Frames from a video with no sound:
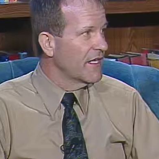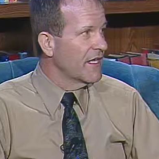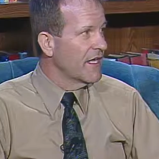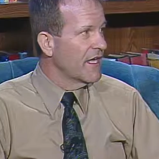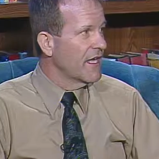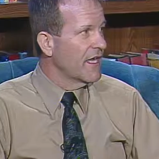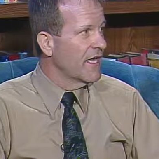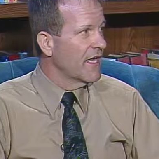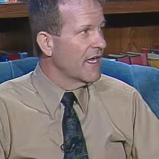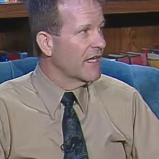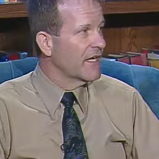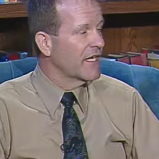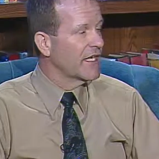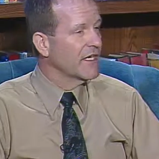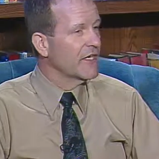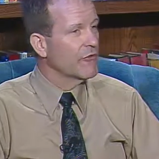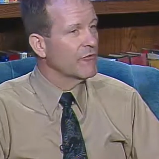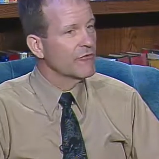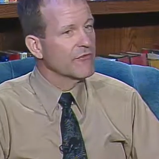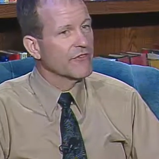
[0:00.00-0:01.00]
And I
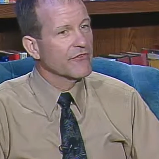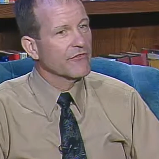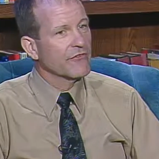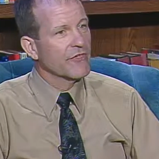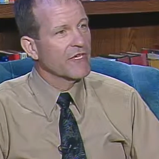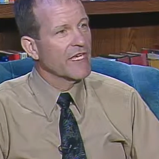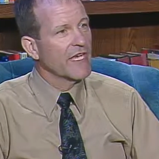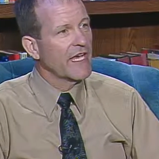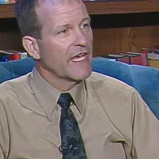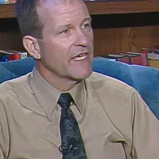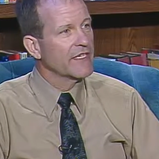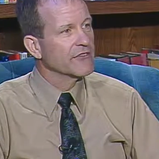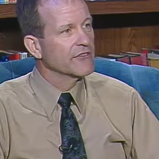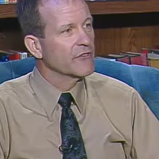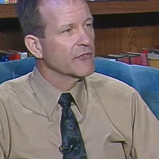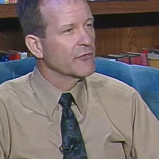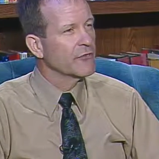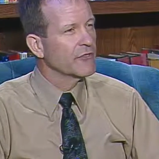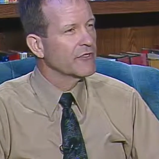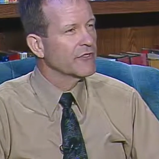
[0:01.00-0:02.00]
know the 3 high
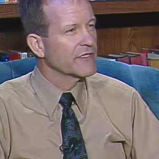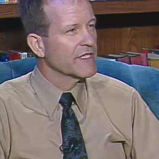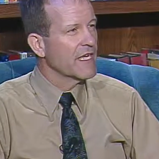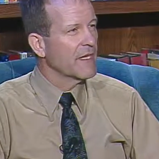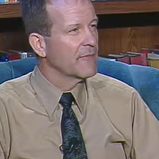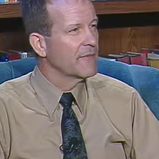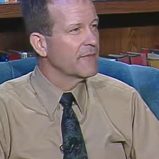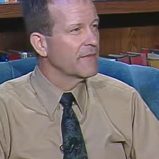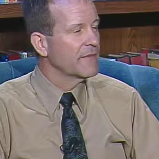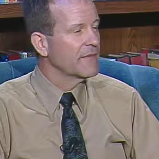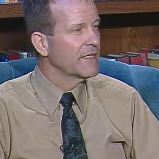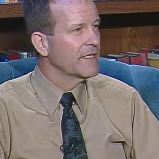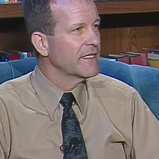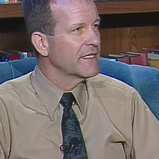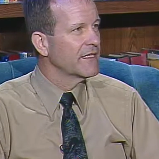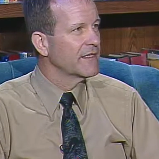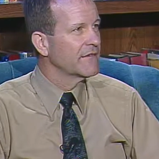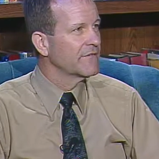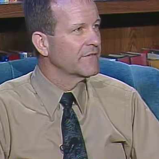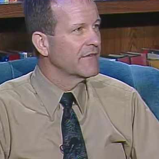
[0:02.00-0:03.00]
schools I
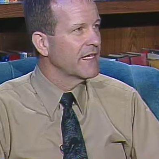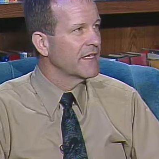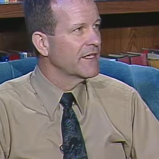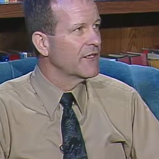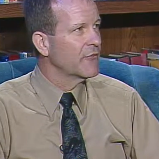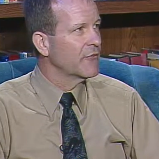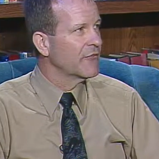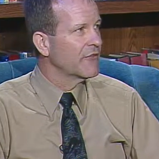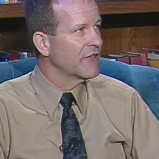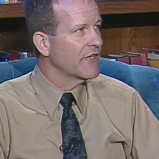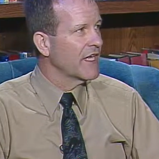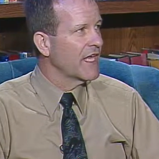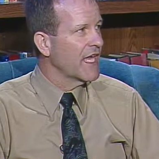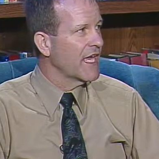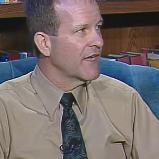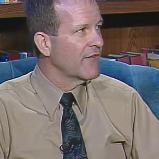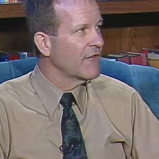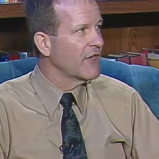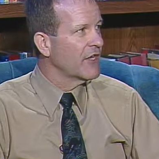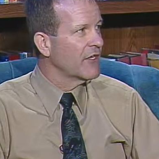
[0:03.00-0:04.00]
don't think
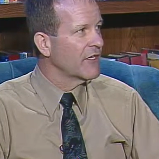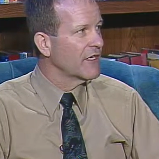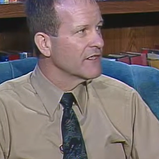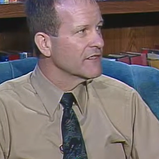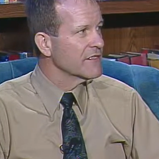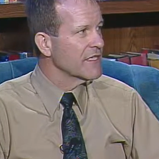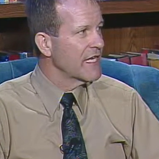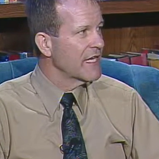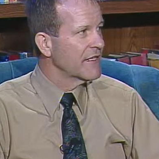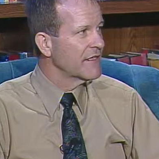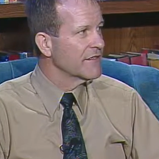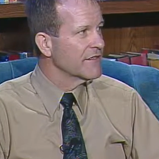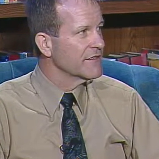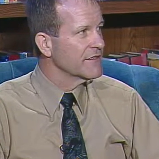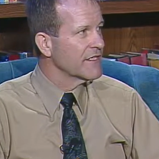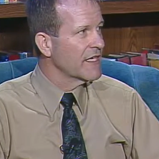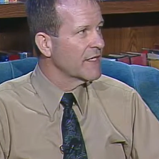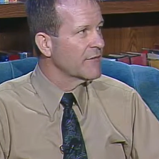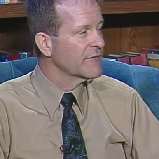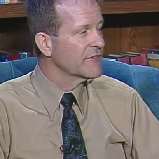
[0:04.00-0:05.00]
have all exactly the
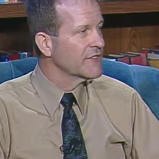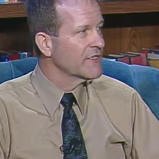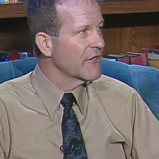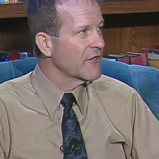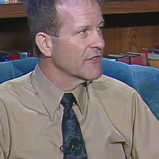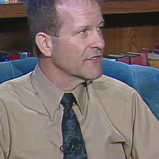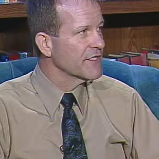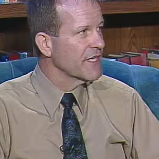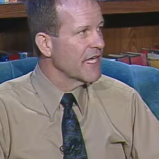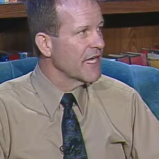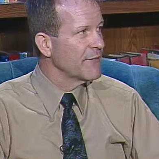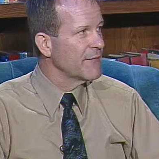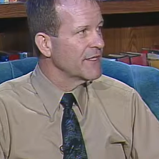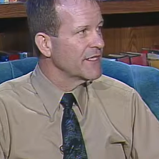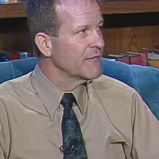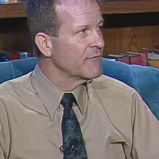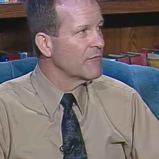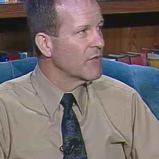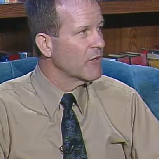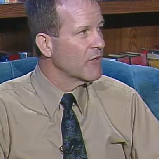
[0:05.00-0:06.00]
same start time in
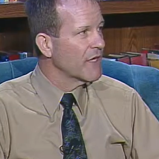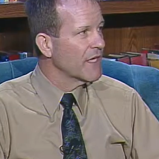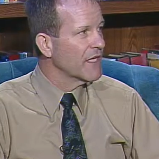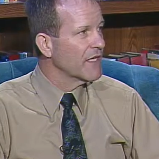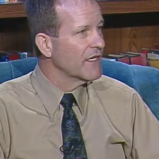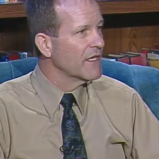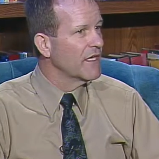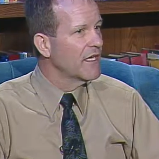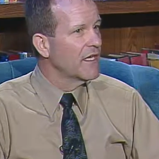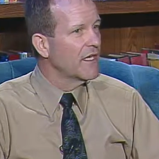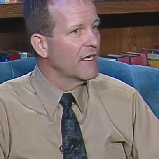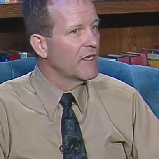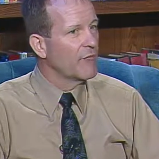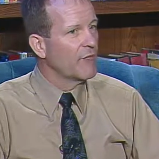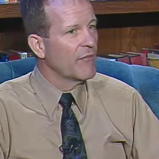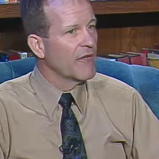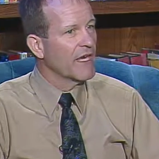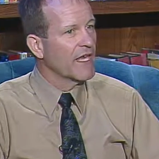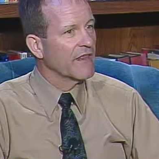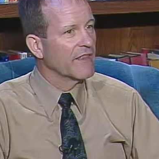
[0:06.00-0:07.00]
the morning,
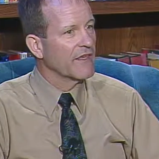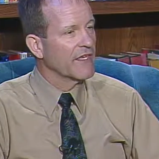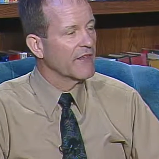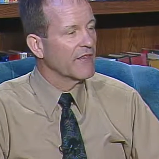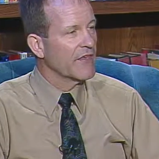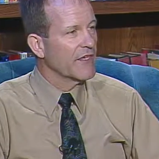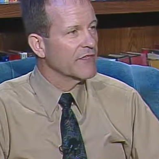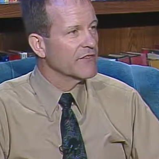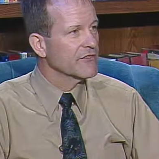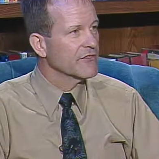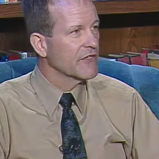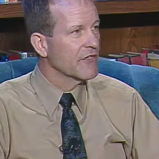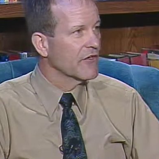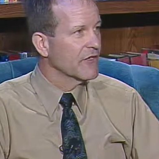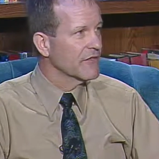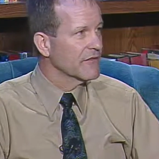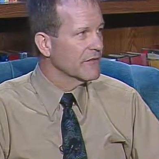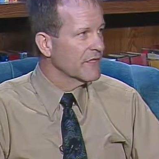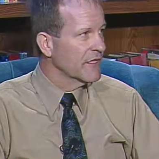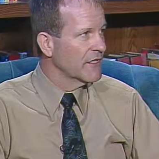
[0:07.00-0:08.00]
but I think they
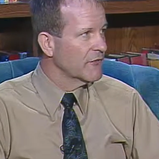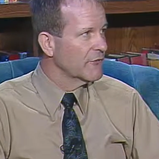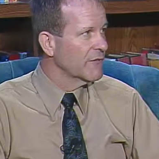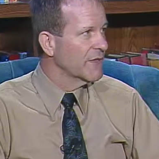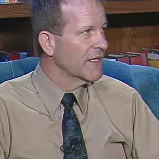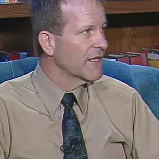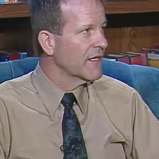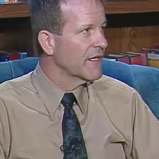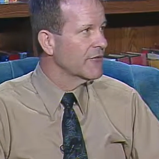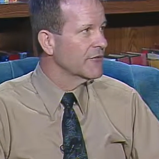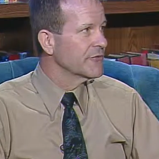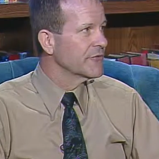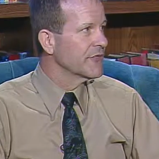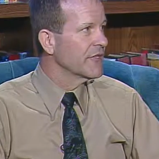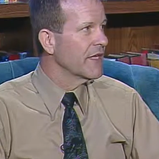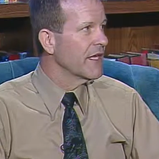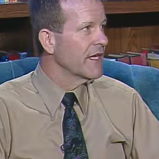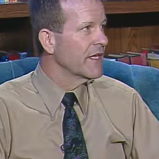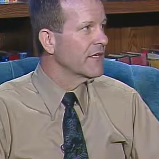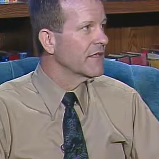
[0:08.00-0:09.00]
start a little bit closer to 8